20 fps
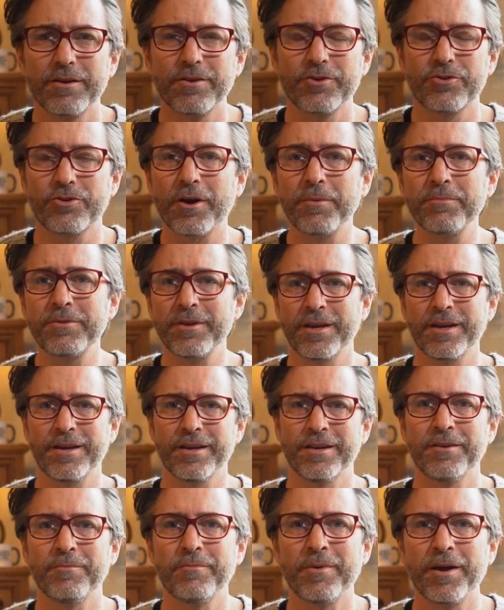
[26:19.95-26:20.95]
So I'm
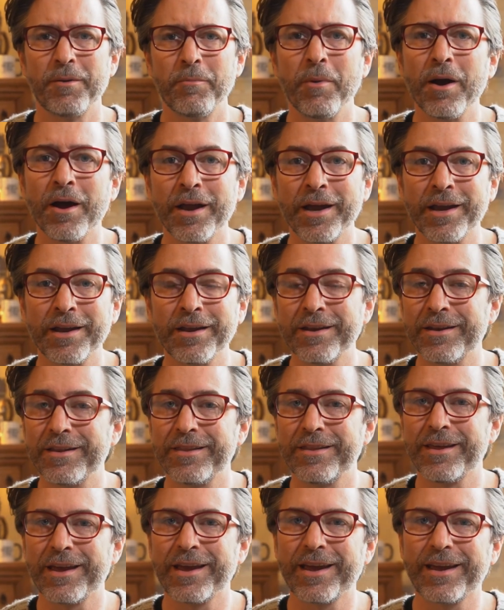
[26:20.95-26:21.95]
thinking in my mind
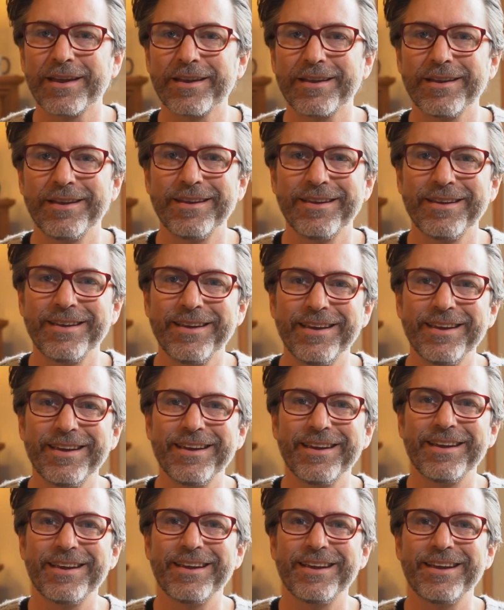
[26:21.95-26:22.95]
that
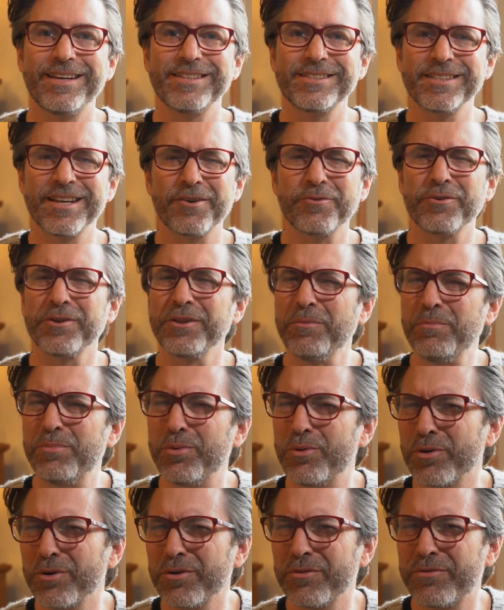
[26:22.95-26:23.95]
he's not really
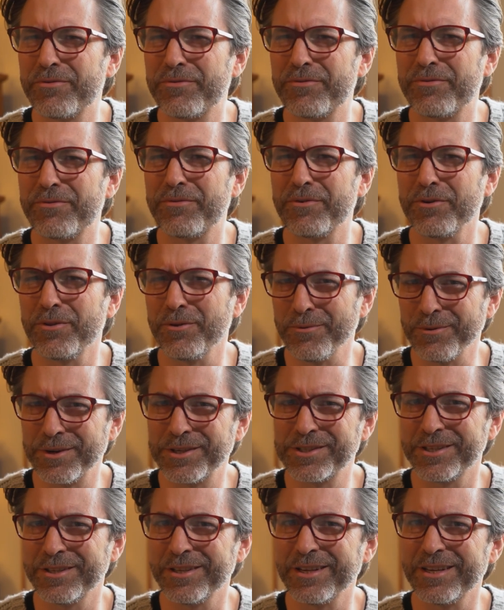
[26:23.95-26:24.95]
bored for the
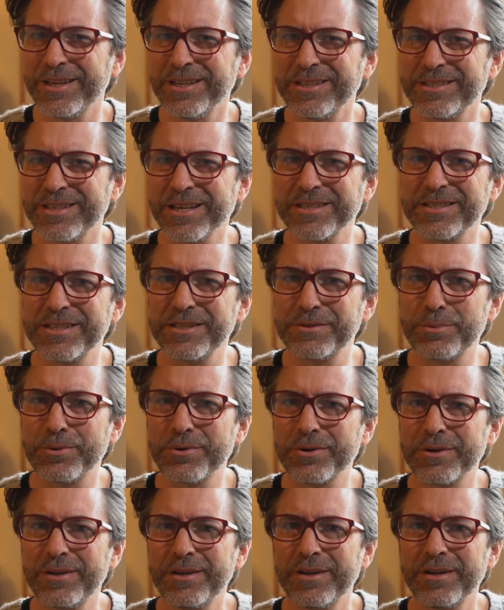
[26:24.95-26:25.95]
reason that he says he's
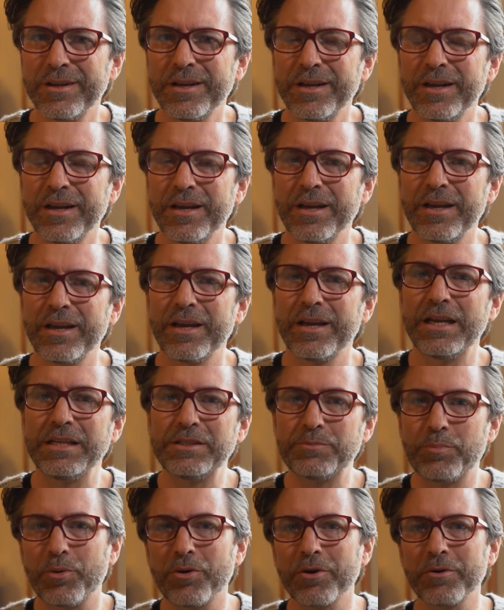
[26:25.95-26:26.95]
bored.
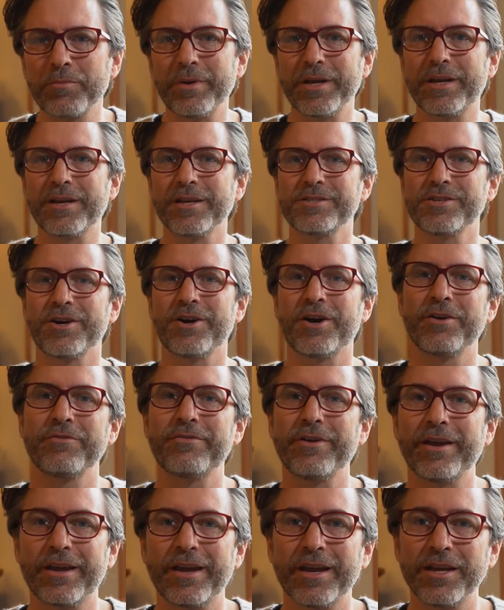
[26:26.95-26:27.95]
He's bored because
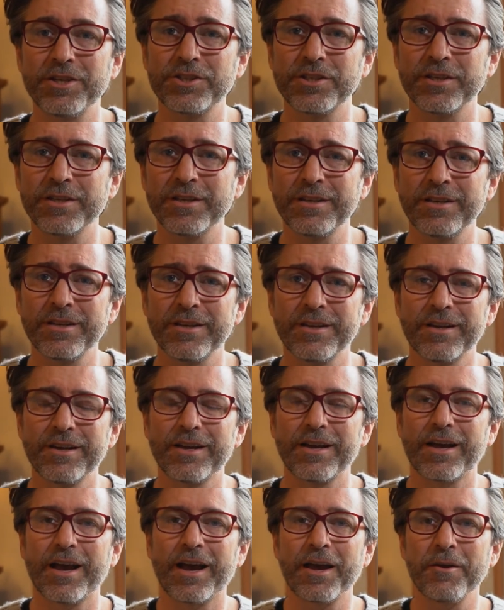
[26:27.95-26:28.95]
on vacation,
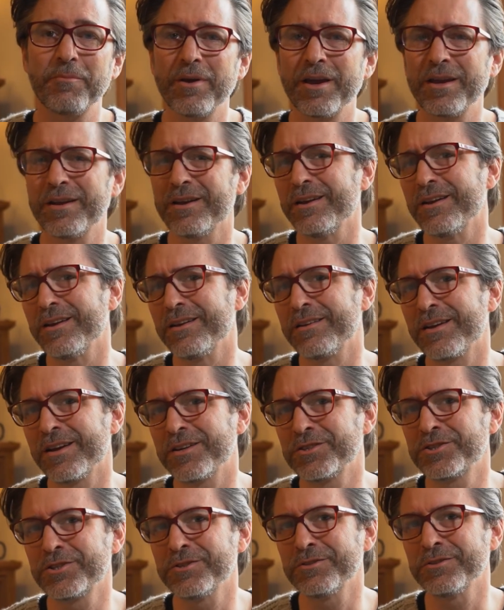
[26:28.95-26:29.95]
I made an
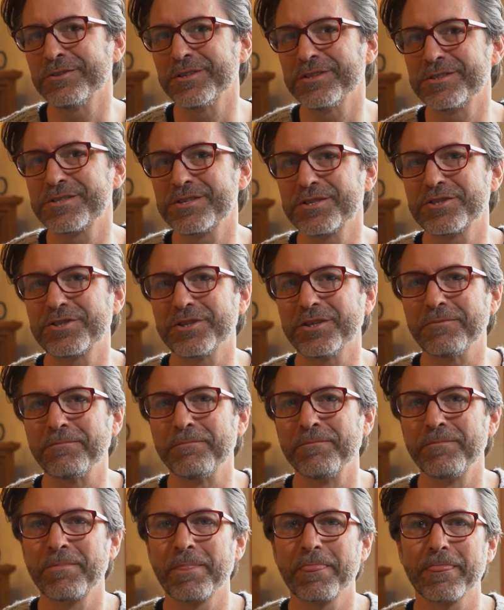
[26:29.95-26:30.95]
intentional
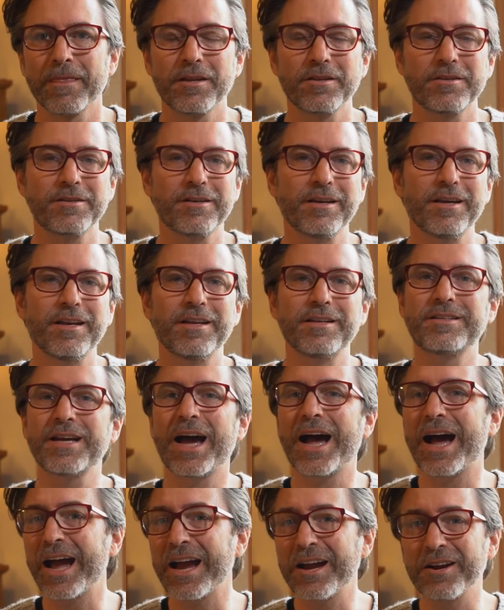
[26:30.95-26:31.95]
decision to
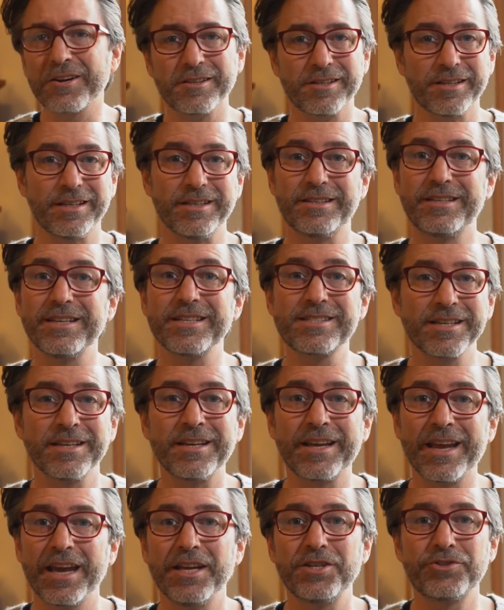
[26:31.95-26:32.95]
entirely
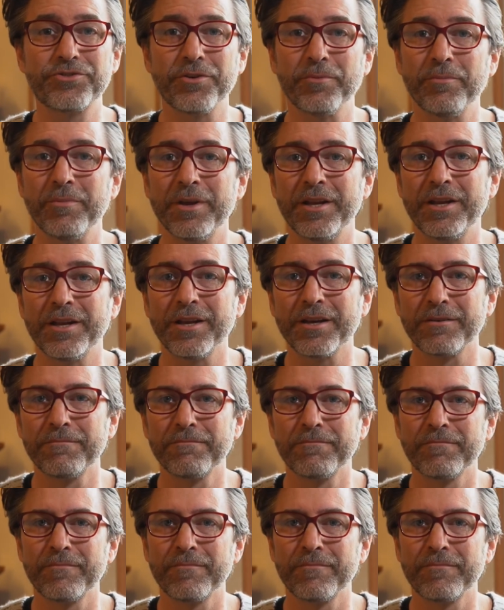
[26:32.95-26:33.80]
disengage from media.